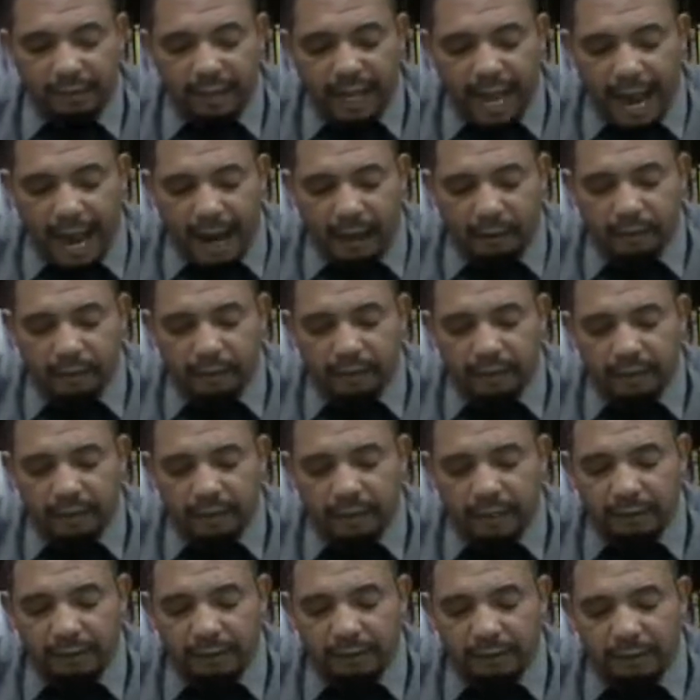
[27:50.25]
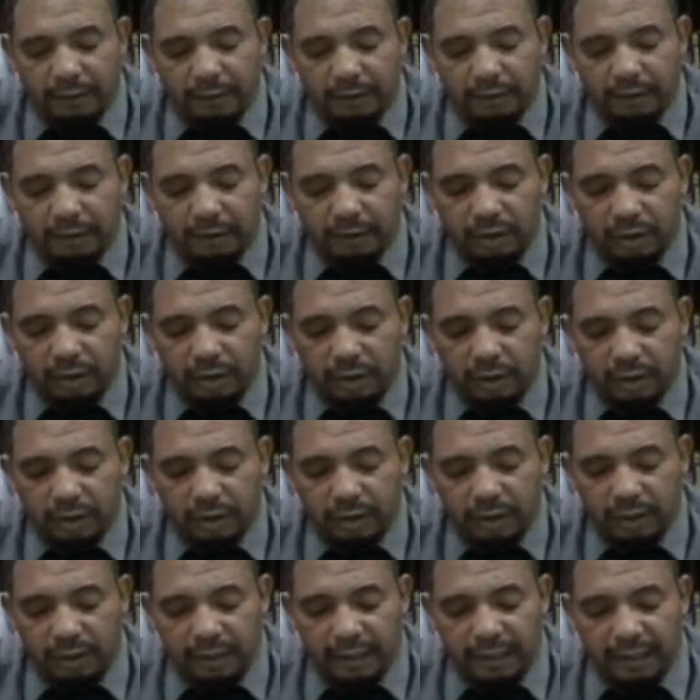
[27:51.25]
howling under the stars
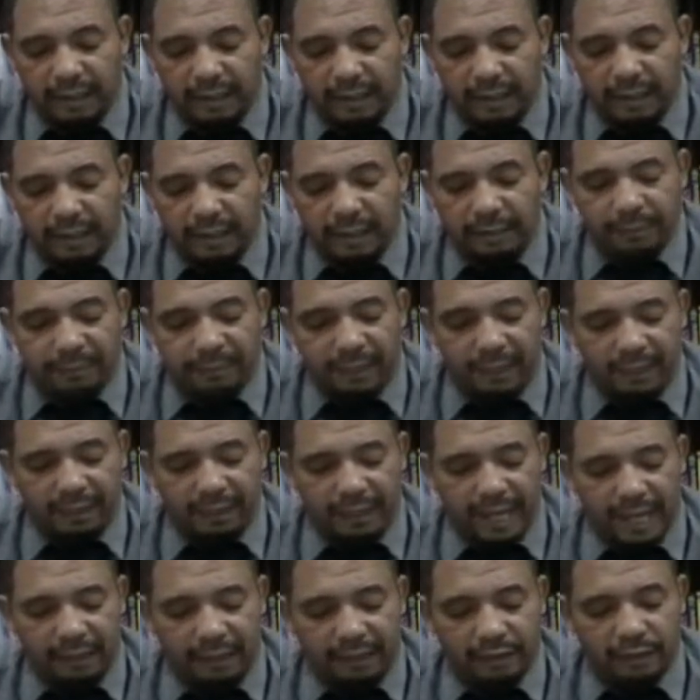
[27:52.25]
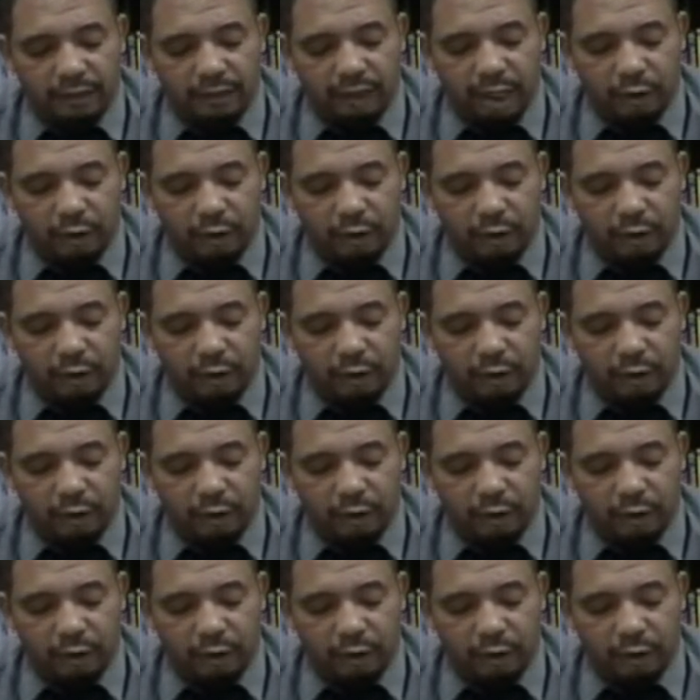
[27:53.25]
that leaped and danced